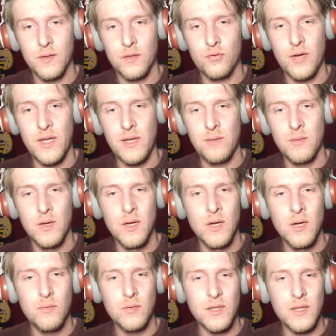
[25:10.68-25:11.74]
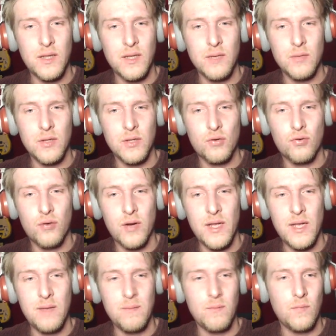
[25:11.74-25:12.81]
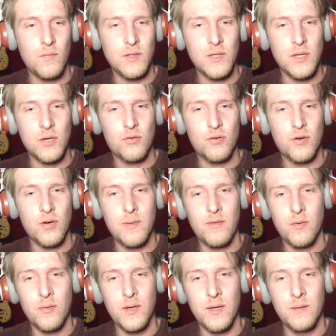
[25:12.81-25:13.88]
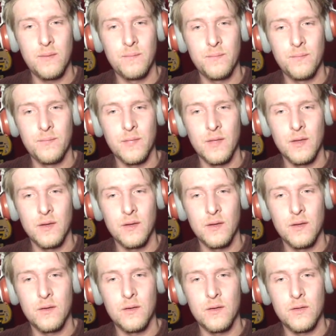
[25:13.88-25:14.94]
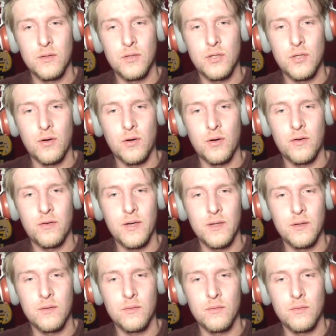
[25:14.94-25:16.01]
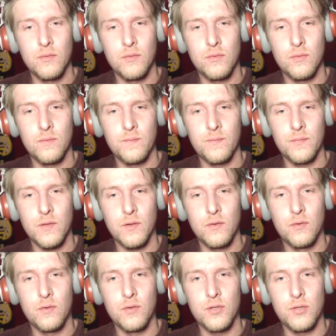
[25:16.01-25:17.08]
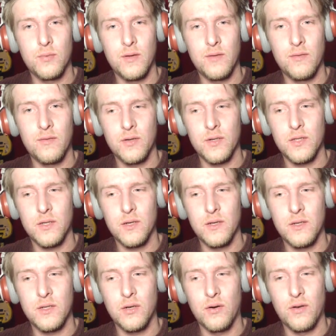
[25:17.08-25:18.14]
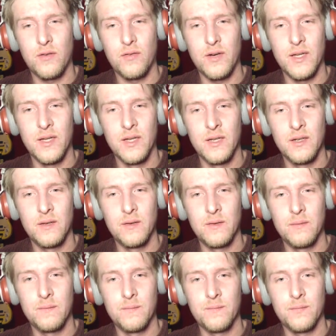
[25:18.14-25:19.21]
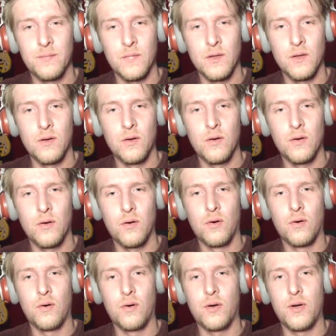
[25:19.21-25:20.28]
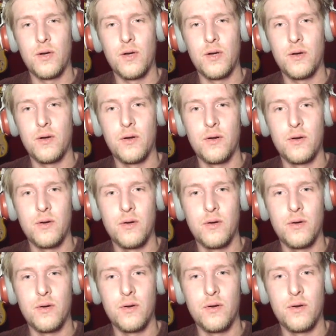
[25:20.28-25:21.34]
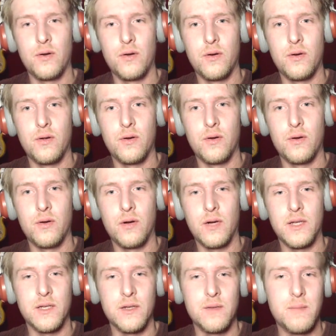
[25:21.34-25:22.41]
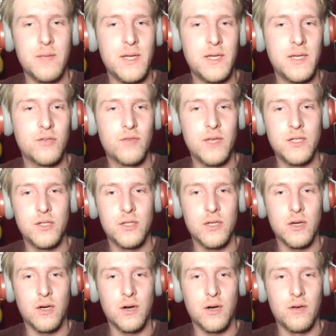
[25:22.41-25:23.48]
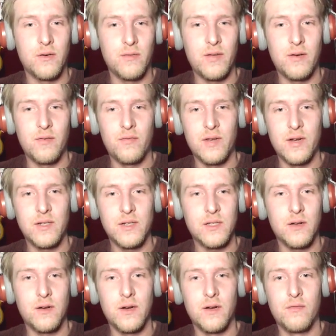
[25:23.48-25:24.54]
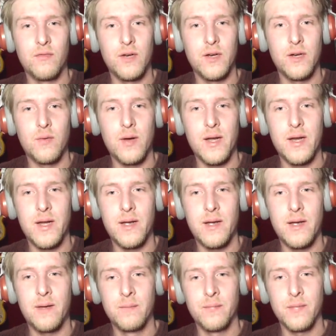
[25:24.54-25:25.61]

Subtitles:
Cream. What's the thing with cream? Why is the cream everywhere? Diary. Oh, should we have a look at a diary? Oh, no, no, no, no, no, no, no. I didn't mean to read your diary. I'm very, very sorry. I'm running away now.